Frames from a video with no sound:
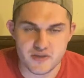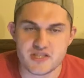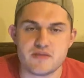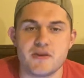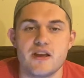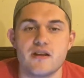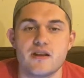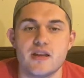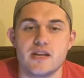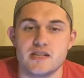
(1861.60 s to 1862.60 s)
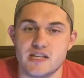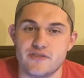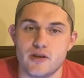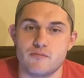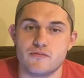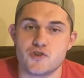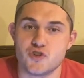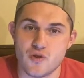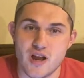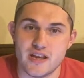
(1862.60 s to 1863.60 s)
by despair and give up
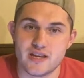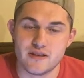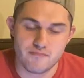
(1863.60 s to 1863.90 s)
trying.